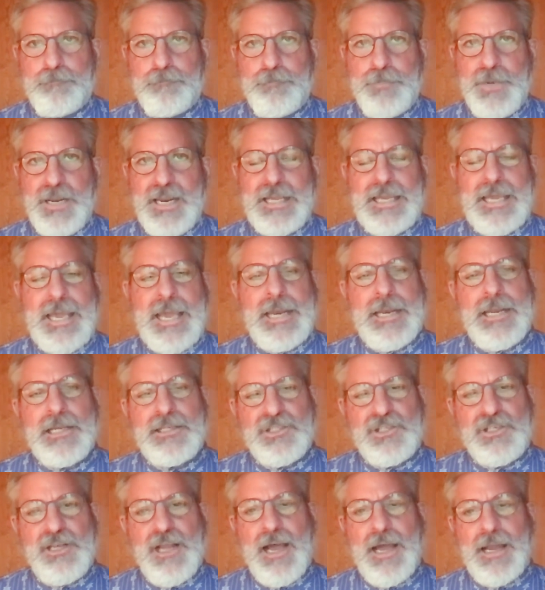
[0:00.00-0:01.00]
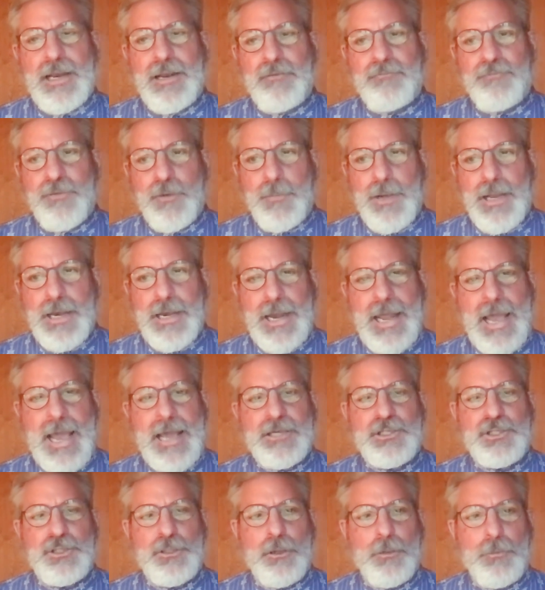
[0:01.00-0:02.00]
But again, it's not from a
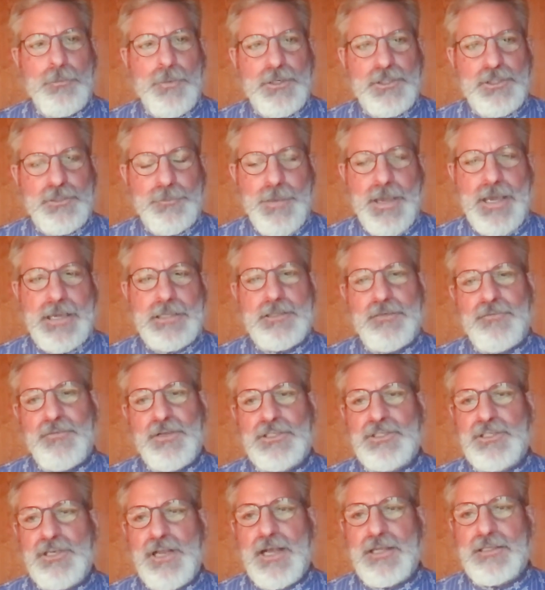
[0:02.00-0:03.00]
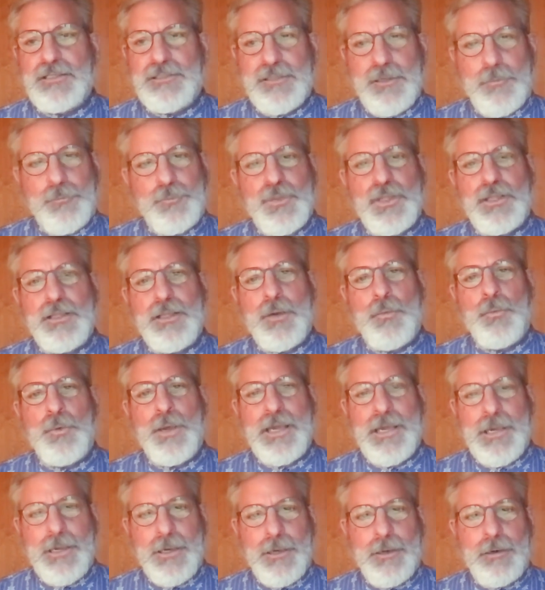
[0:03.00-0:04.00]
national perspective. It's not something that
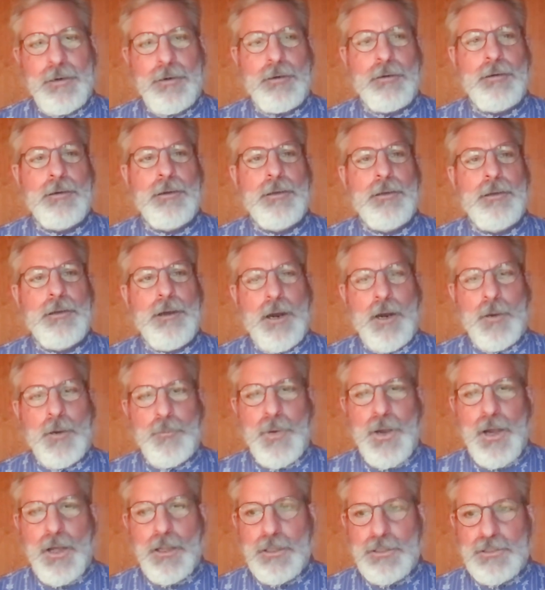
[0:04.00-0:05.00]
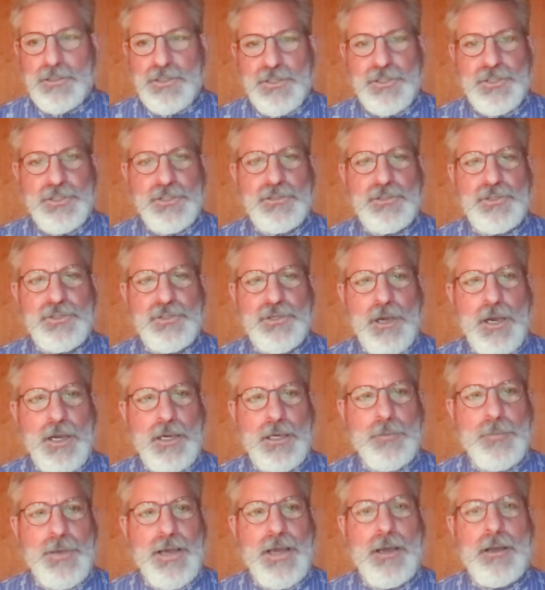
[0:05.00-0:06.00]
we hear our politicians
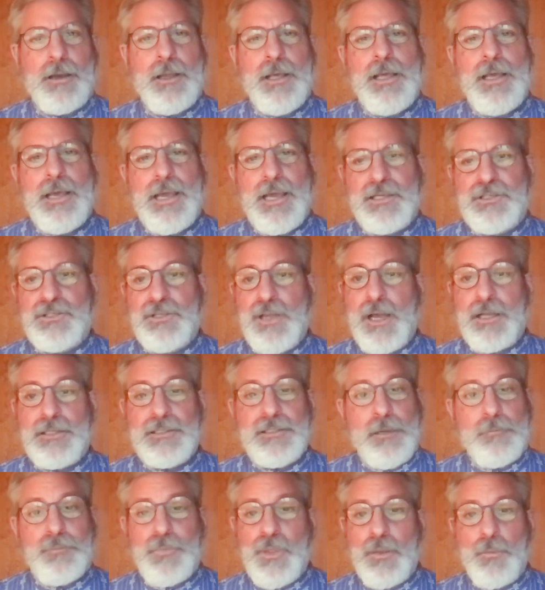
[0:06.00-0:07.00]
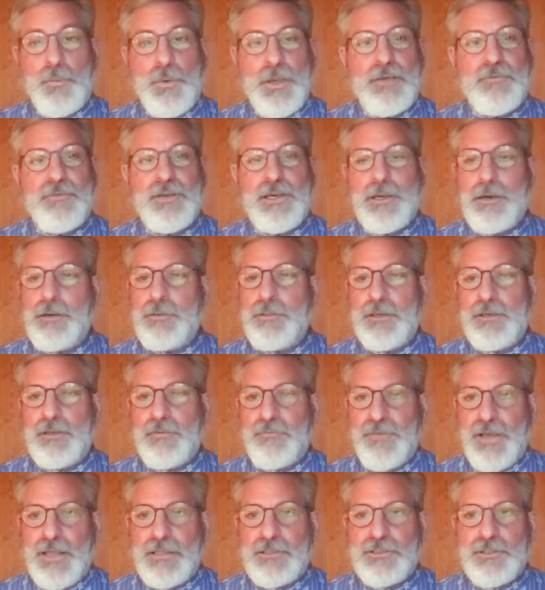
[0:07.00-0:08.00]
talk about. It's not something we even hear the
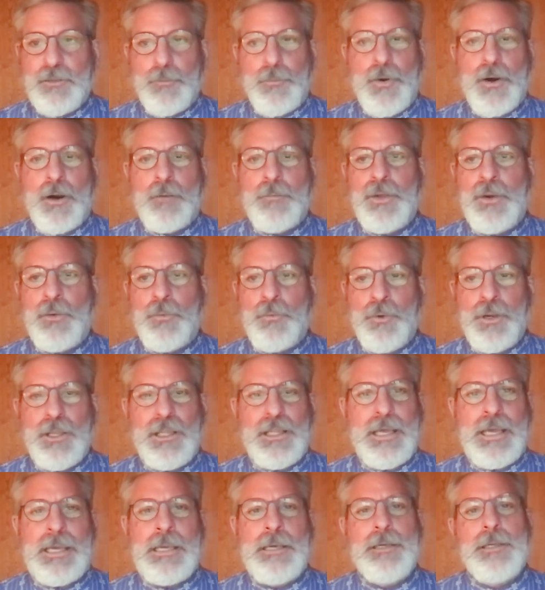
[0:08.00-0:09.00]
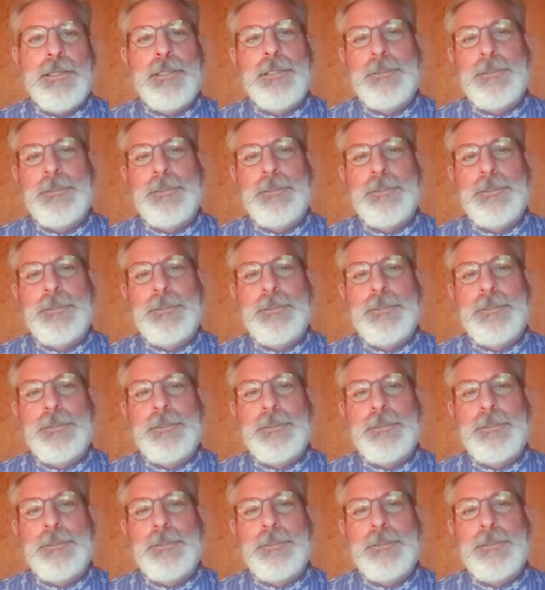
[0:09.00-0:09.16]
Defense Department really